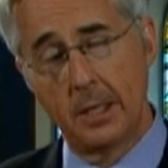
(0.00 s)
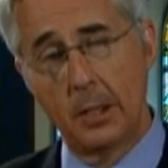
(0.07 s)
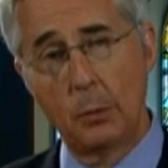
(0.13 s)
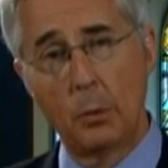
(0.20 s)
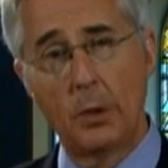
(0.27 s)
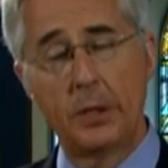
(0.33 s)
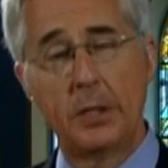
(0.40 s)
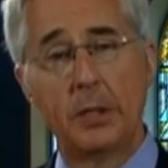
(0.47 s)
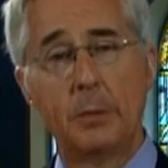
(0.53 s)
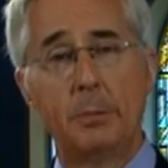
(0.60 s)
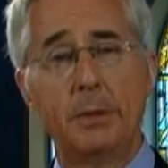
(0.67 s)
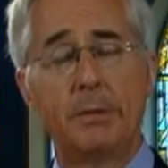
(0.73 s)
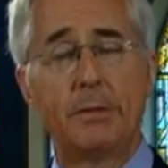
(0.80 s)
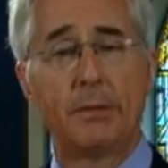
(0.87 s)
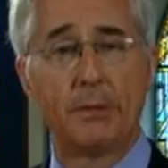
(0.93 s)
I want you to
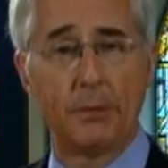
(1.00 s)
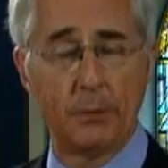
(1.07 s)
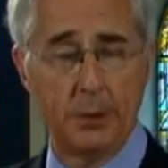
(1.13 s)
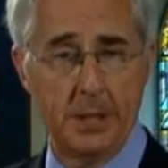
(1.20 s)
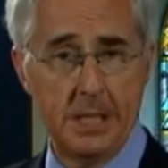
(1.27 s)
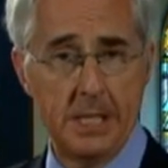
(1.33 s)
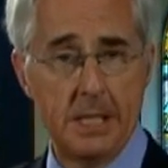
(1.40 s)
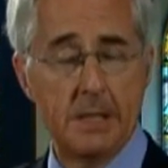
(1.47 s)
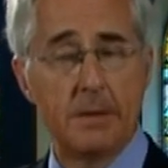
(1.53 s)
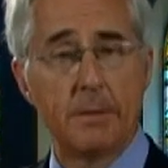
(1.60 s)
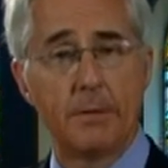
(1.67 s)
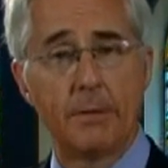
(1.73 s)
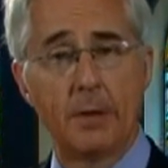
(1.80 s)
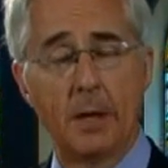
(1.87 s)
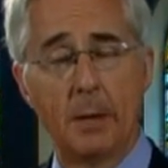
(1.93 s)
be free
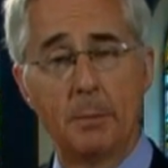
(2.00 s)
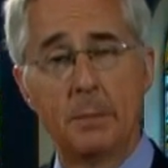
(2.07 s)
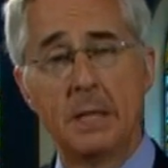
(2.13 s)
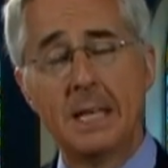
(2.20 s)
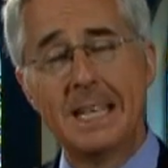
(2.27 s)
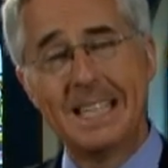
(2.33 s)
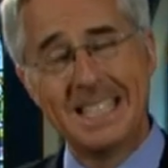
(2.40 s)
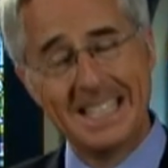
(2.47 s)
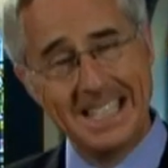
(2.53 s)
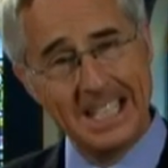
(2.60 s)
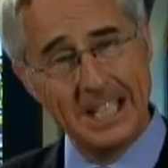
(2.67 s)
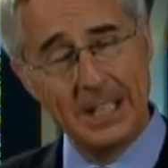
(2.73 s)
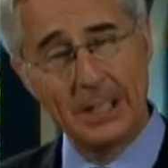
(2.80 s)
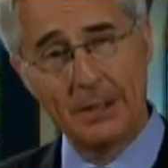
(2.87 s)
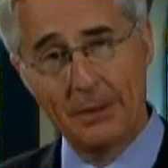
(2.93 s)
from
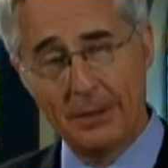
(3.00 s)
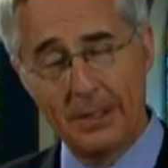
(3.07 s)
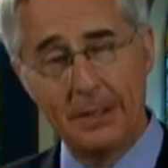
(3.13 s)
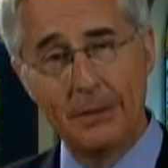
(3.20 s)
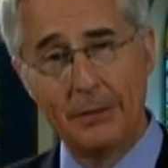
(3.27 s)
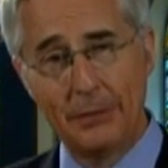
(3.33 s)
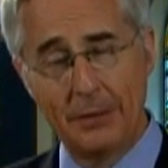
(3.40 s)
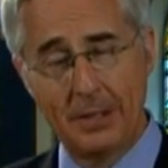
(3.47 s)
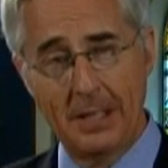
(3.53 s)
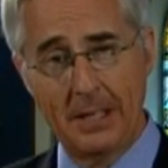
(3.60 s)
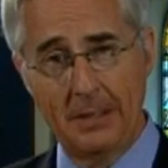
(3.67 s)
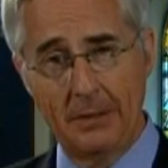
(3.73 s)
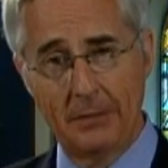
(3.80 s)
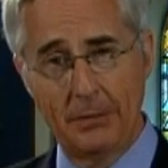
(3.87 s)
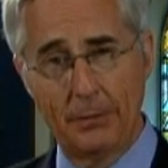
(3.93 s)
needing these
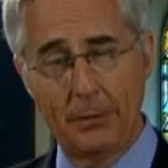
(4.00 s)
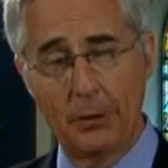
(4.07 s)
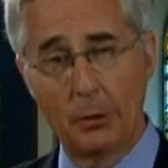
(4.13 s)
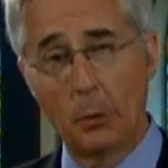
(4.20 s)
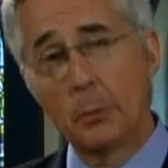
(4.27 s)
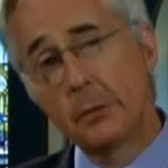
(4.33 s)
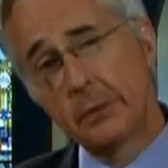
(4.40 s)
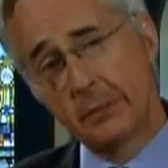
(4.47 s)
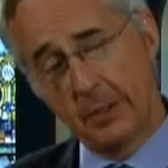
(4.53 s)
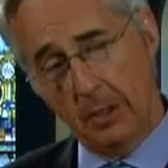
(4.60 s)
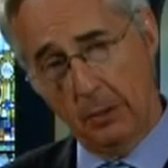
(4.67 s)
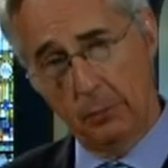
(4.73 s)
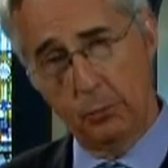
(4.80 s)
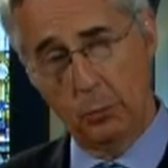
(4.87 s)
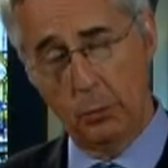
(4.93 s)
things for your own
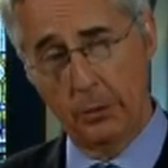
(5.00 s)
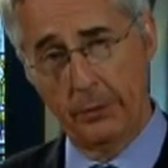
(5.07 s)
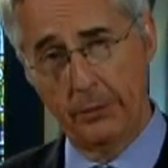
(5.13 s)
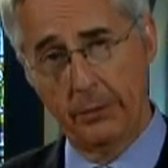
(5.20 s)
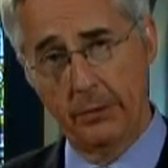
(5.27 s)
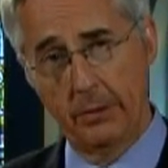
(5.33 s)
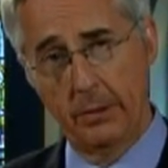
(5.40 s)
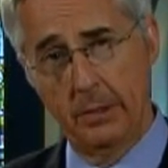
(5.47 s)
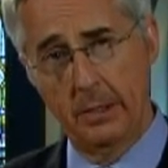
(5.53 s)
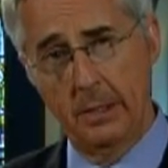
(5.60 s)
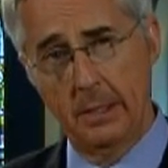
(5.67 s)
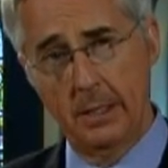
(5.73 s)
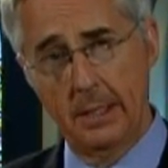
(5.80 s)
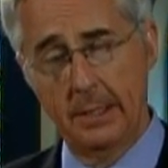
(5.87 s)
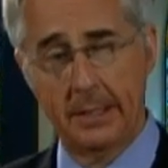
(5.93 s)
self worth
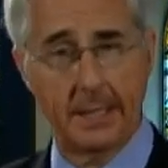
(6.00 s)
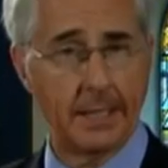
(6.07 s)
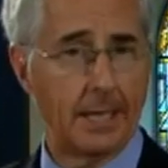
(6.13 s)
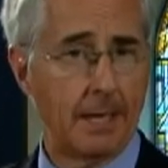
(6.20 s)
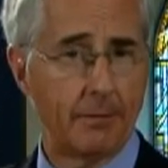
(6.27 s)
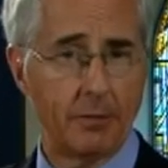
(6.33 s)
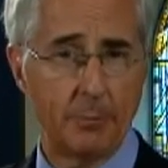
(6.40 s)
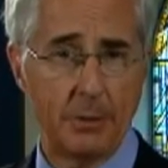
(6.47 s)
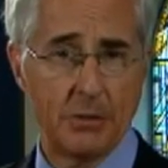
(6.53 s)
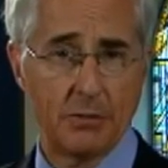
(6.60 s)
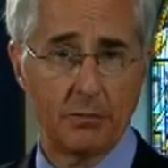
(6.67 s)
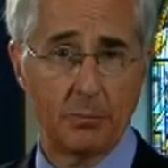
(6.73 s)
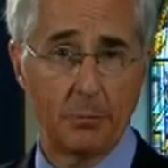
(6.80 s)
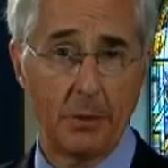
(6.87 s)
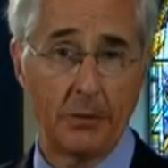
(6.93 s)
and to get
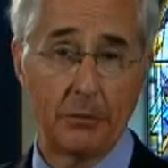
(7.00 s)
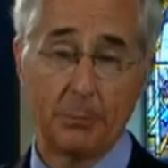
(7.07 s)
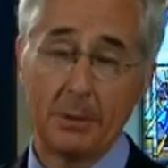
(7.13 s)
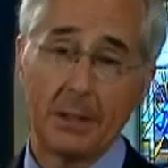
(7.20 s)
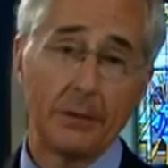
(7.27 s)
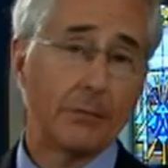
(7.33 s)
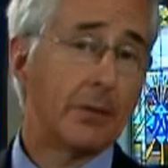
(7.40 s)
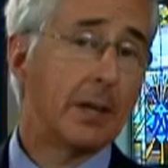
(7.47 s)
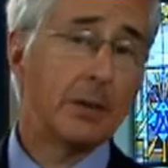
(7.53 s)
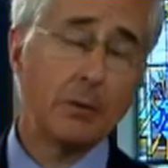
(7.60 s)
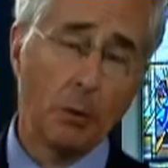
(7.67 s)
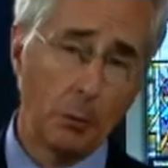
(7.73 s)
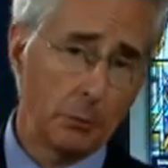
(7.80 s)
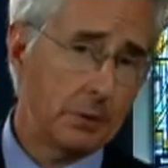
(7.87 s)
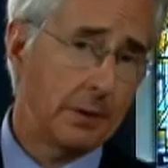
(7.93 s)
affirmation from others because they
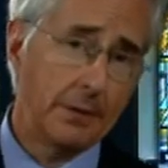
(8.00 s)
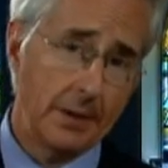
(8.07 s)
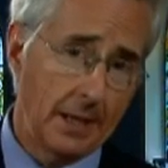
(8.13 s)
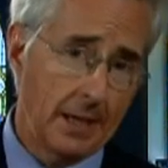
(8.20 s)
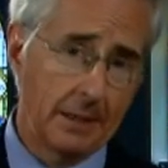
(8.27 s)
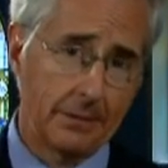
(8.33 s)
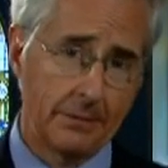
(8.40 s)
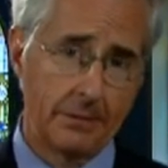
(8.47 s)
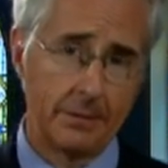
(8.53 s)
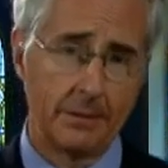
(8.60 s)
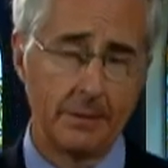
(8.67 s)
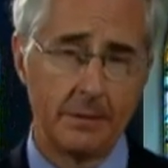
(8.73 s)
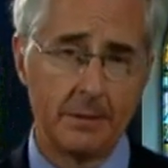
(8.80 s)
don't in the end